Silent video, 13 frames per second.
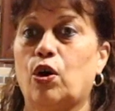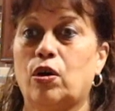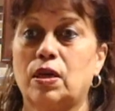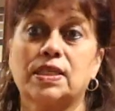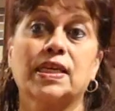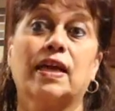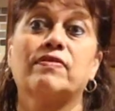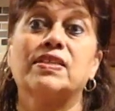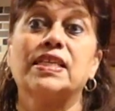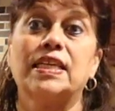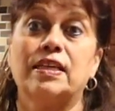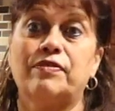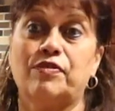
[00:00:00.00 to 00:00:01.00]
honest, I've
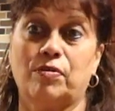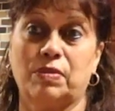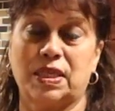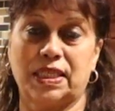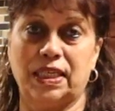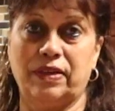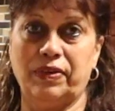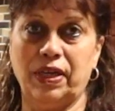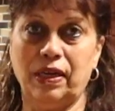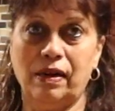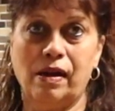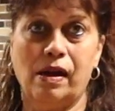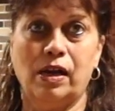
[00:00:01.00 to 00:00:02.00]
seen it from the TV.
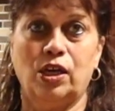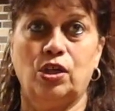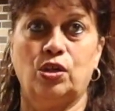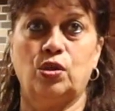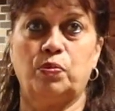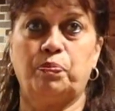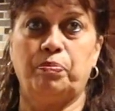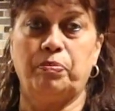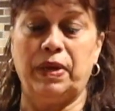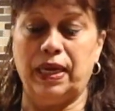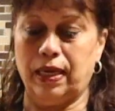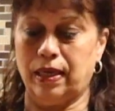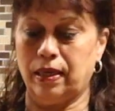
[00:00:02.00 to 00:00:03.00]
You
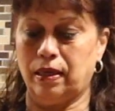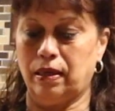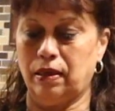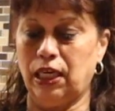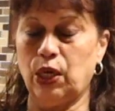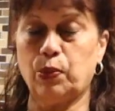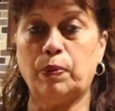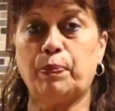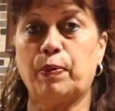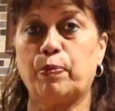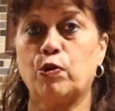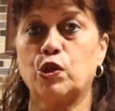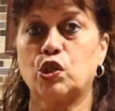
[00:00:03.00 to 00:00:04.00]
make equal
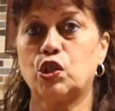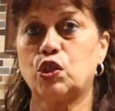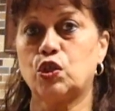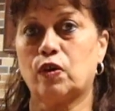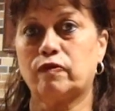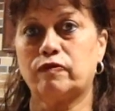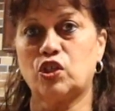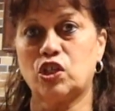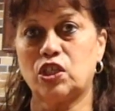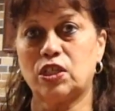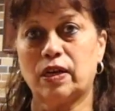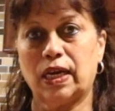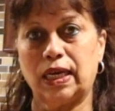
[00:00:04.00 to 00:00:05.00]
proportions of
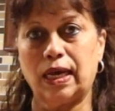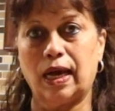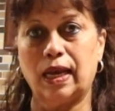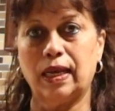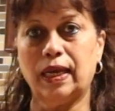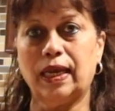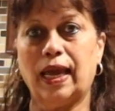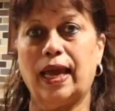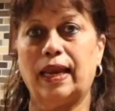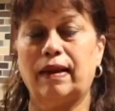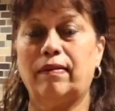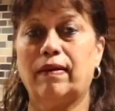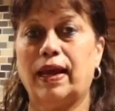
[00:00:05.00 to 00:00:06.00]
ginger and garlic
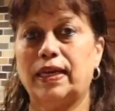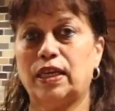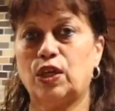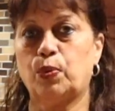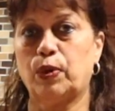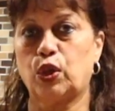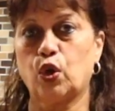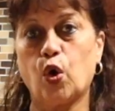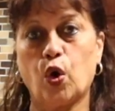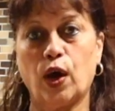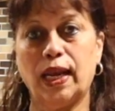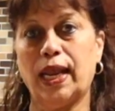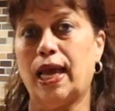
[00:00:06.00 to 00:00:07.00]
and grind it with
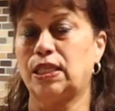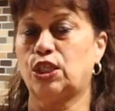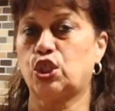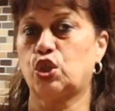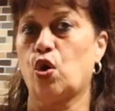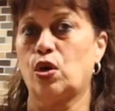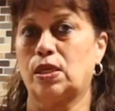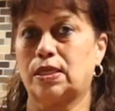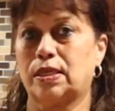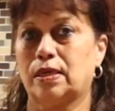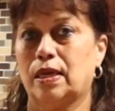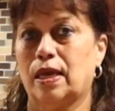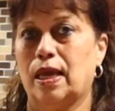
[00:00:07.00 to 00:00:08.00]
oil and
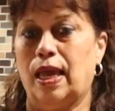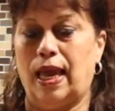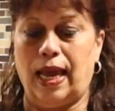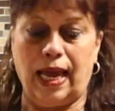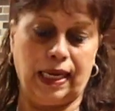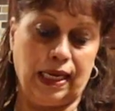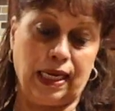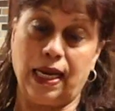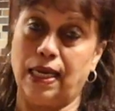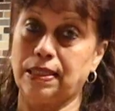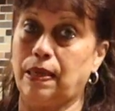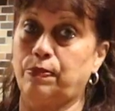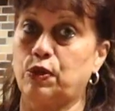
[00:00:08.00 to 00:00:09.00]
salt. And it
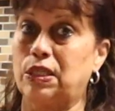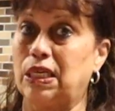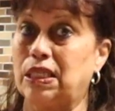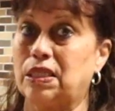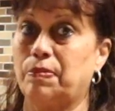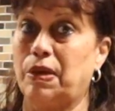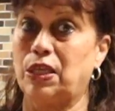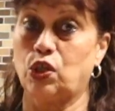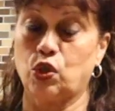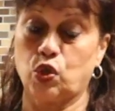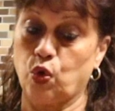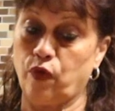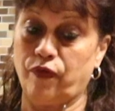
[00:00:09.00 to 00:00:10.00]
lasts up to 6 months.
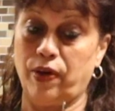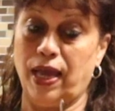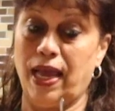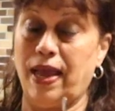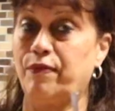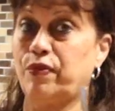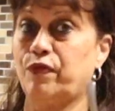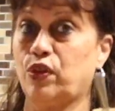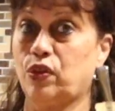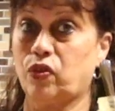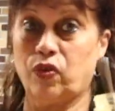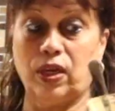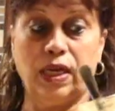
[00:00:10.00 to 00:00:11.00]
So far I have it for
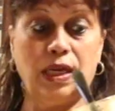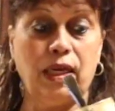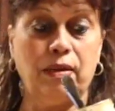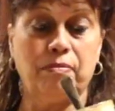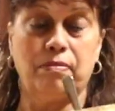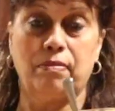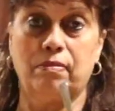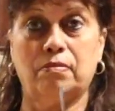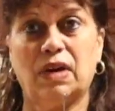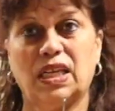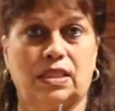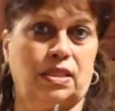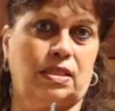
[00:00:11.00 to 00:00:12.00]
3
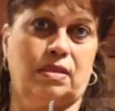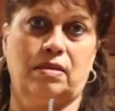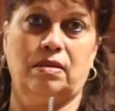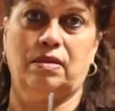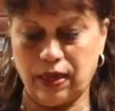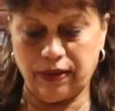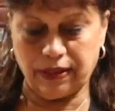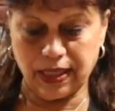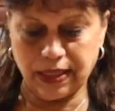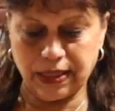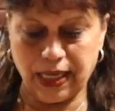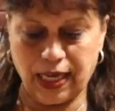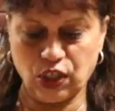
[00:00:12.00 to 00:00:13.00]
months. And
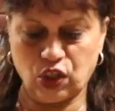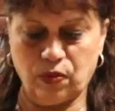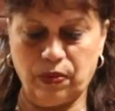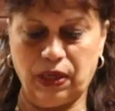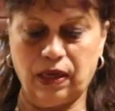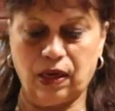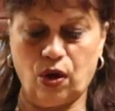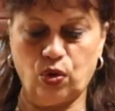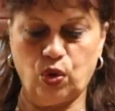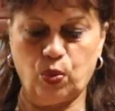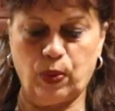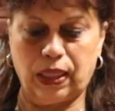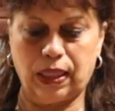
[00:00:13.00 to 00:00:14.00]
this has to be
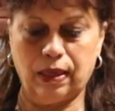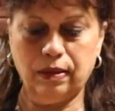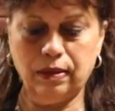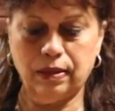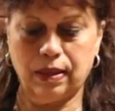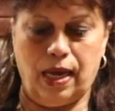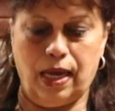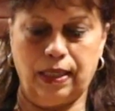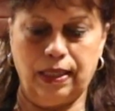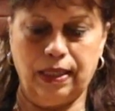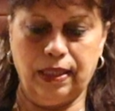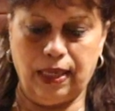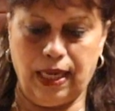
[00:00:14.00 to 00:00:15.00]
ground with the
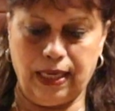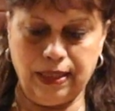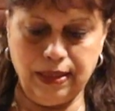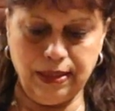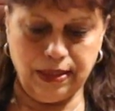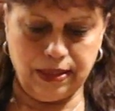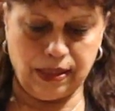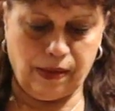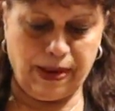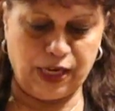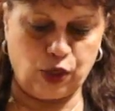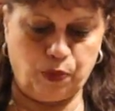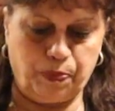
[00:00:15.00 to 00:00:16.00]
onion and tomato